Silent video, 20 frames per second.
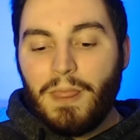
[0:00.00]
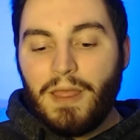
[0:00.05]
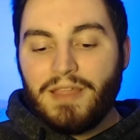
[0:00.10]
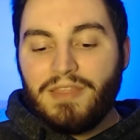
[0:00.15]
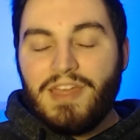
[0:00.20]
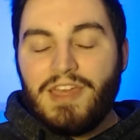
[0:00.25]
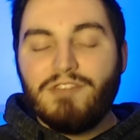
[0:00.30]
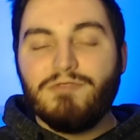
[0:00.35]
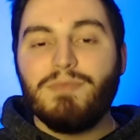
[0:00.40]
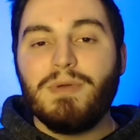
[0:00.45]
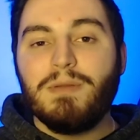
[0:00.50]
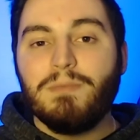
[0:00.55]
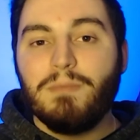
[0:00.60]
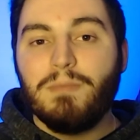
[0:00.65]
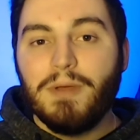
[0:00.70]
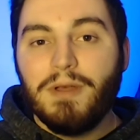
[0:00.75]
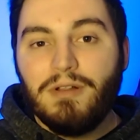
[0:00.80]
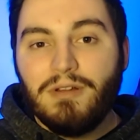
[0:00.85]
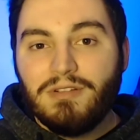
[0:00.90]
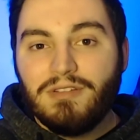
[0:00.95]
they've been
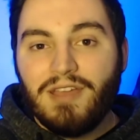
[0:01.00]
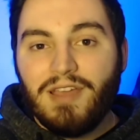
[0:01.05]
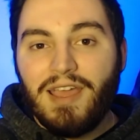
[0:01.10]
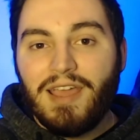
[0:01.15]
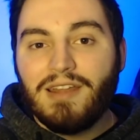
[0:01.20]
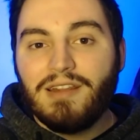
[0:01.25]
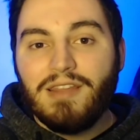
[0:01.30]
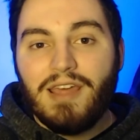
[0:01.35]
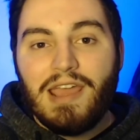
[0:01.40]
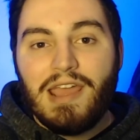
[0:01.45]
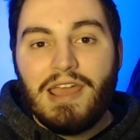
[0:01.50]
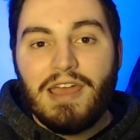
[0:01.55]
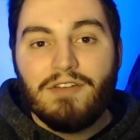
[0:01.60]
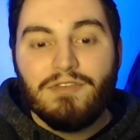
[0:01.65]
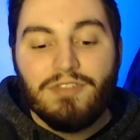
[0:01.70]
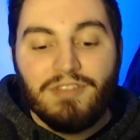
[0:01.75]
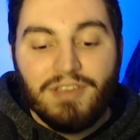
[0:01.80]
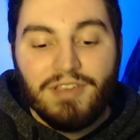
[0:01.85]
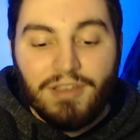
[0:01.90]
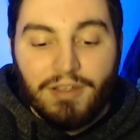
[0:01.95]
built and they have
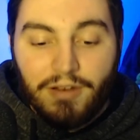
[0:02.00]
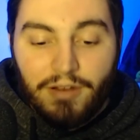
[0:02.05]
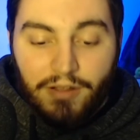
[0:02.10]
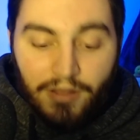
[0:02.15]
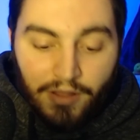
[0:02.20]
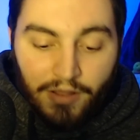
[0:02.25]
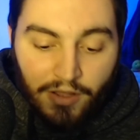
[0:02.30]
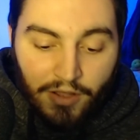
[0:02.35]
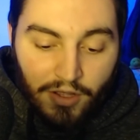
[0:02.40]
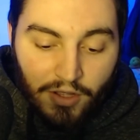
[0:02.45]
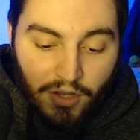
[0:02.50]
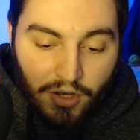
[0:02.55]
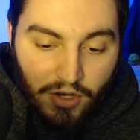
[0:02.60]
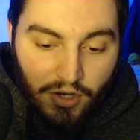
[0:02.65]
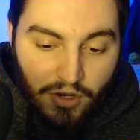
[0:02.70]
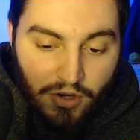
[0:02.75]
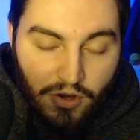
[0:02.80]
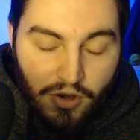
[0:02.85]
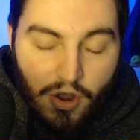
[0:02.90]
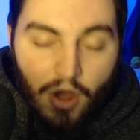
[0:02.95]
seen
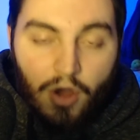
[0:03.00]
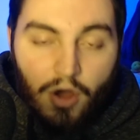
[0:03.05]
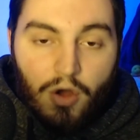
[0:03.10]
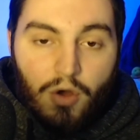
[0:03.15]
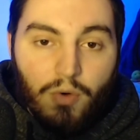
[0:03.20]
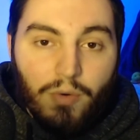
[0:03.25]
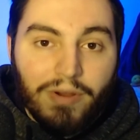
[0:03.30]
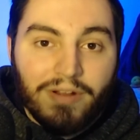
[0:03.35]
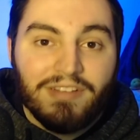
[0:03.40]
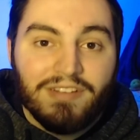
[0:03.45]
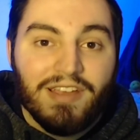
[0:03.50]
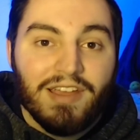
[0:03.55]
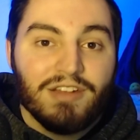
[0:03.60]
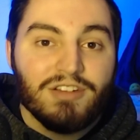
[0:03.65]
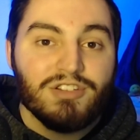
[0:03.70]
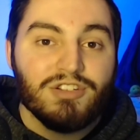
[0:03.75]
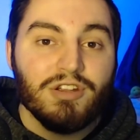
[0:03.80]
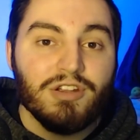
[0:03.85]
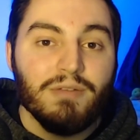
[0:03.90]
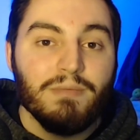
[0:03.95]
no
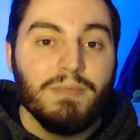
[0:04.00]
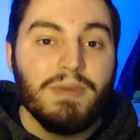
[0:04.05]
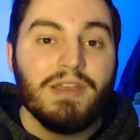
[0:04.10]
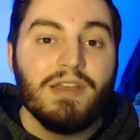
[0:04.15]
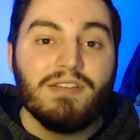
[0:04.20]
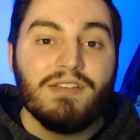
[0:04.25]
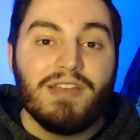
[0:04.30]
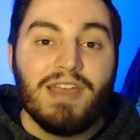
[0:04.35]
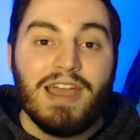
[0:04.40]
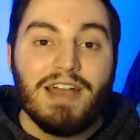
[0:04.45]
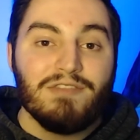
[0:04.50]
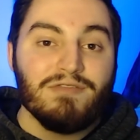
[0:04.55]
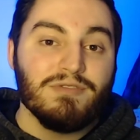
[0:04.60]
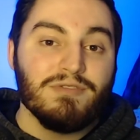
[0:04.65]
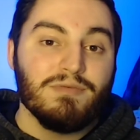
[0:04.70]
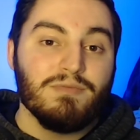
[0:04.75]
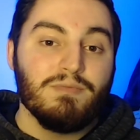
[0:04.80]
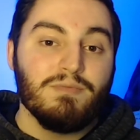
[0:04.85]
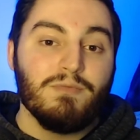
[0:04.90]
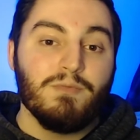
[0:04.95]
attention because I
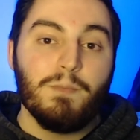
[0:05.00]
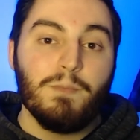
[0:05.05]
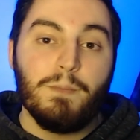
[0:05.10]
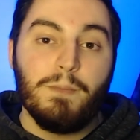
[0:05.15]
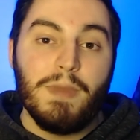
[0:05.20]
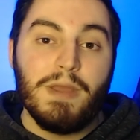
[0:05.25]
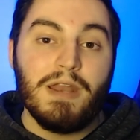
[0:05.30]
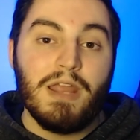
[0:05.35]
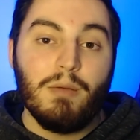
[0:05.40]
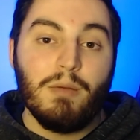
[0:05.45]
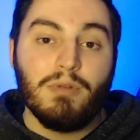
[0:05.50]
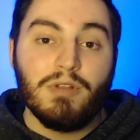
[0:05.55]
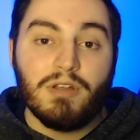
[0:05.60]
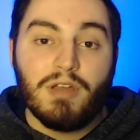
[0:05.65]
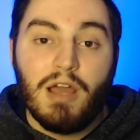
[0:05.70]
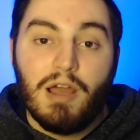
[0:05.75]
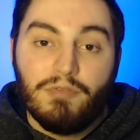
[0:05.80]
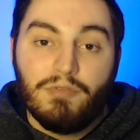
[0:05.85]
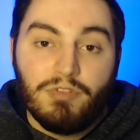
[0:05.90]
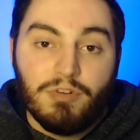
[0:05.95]
haven't been able to
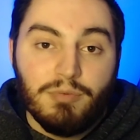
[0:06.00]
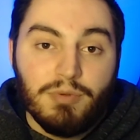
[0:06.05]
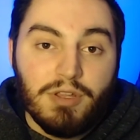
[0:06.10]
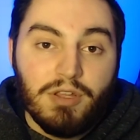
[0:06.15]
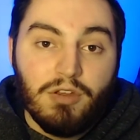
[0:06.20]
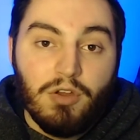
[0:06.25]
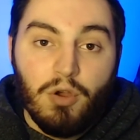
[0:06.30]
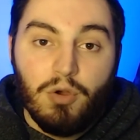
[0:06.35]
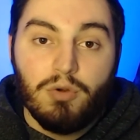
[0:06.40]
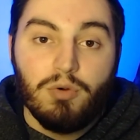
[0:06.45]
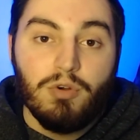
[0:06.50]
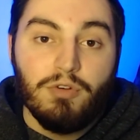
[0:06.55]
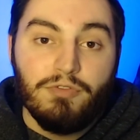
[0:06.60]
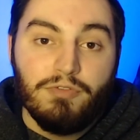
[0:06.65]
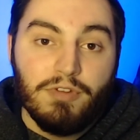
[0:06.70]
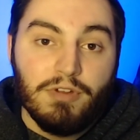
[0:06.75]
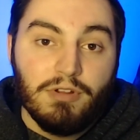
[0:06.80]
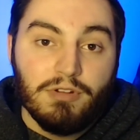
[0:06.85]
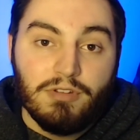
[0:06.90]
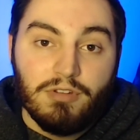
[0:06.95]
comfortably go to a
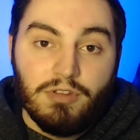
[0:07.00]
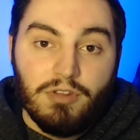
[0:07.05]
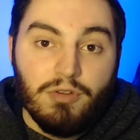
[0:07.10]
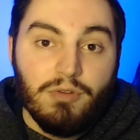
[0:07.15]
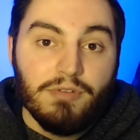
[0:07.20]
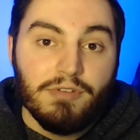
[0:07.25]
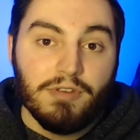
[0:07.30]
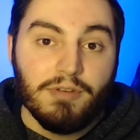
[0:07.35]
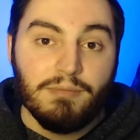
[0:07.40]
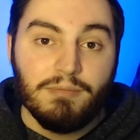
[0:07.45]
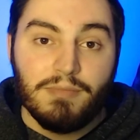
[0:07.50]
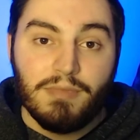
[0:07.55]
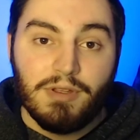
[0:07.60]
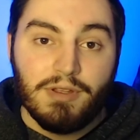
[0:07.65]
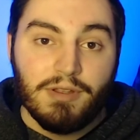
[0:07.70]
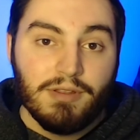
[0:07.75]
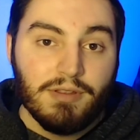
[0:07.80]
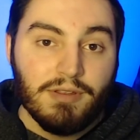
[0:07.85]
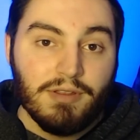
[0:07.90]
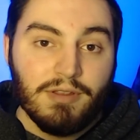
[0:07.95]
field to use them.
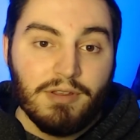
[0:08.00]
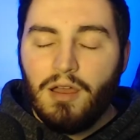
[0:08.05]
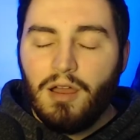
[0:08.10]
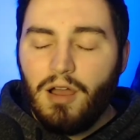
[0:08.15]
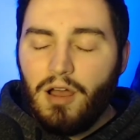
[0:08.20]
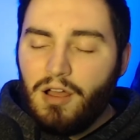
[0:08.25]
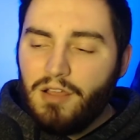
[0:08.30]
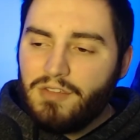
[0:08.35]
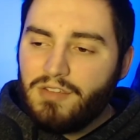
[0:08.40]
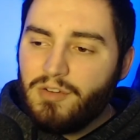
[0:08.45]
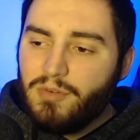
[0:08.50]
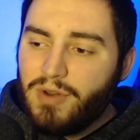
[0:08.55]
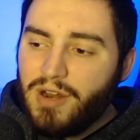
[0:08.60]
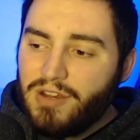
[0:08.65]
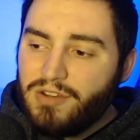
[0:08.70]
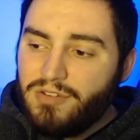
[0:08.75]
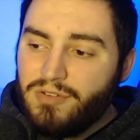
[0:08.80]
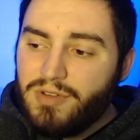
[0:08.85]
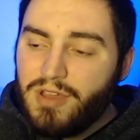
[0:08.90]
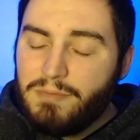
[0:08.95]
Also, when I
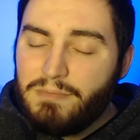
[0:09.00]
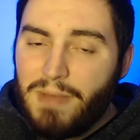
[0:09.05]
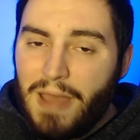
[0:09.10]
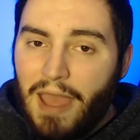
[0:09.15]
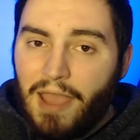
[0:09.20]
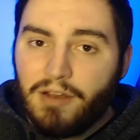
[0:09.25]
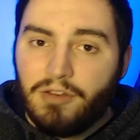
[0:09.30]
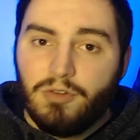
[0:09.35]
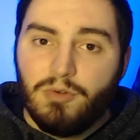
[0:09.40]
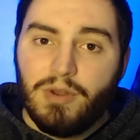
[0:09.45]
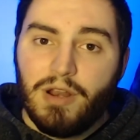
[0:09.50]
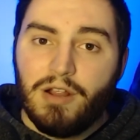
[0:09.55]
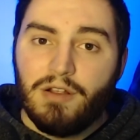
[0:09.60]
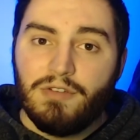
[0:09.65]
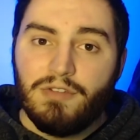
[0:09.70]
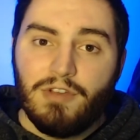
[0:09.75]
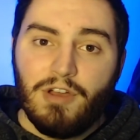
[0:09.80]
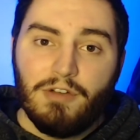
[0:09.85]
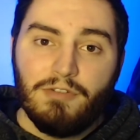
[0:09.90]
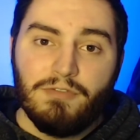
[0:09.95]
do get back to an
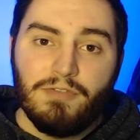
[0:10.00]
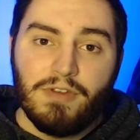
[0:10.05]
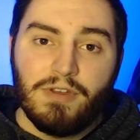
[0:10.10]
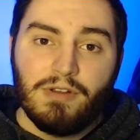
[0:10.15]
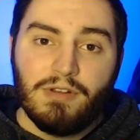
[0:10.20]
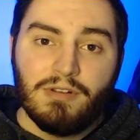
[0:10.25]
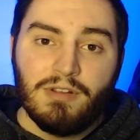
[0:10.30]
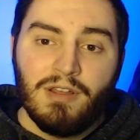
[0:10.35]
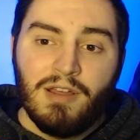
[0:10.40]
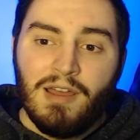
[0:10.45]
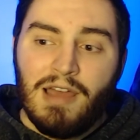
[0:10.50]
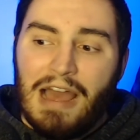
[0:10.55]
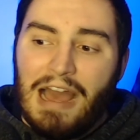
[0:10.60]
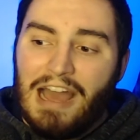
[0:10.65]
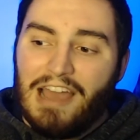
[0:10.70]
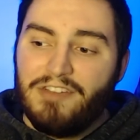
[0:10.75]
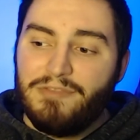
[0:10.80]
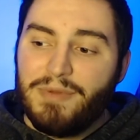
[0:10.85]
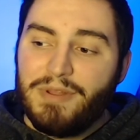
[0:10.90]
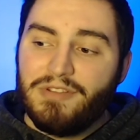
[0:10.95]
airsoft field,
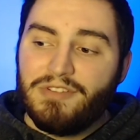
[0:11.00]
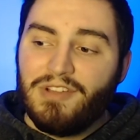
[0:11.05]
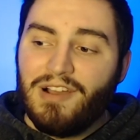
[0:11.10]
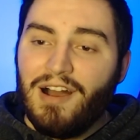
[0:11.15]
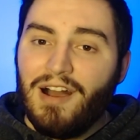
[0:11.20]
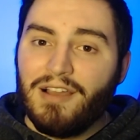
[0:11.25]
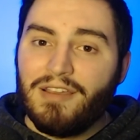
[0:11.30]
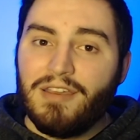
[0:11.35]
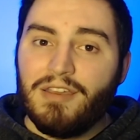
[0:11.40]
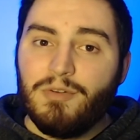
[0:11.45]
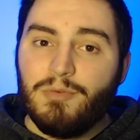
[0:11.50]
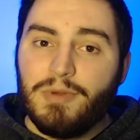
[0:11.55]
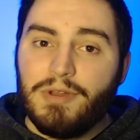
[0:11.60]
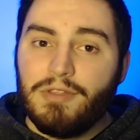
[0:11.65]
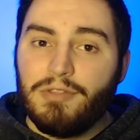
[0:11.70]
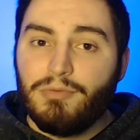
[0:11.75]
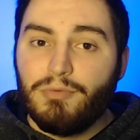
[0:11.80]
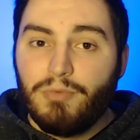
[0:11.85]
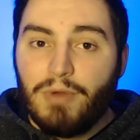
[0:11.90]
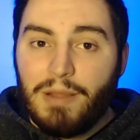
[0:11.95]
I've been talking
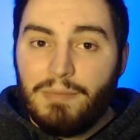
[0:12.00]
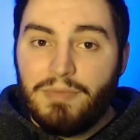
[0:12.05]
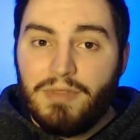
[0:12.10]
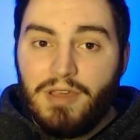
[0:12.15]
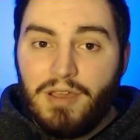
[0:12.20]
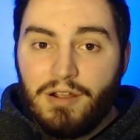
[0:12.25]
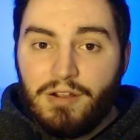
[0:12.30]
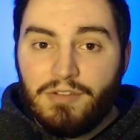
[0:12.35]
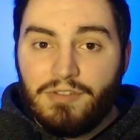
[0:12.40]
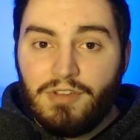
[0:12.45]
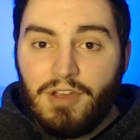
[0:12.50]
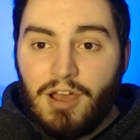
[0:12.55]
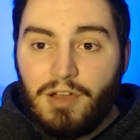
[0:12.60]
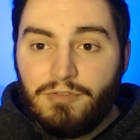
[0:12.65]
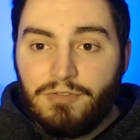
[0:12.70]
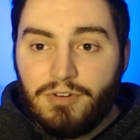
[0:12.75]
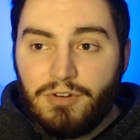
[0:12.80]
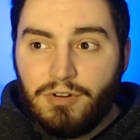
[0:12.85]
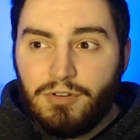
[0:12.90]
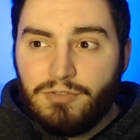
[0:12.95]
with Rep the
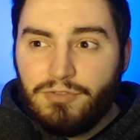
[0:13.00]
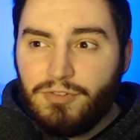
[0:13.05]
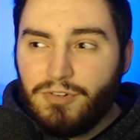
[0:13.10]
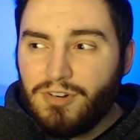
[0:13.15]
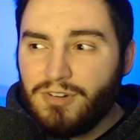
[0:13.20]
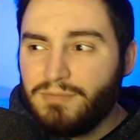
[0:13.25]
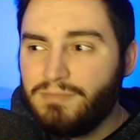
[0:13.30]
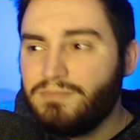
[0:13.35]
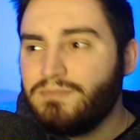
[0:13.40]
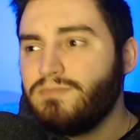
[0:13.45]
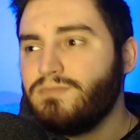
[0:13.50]
Airsofter for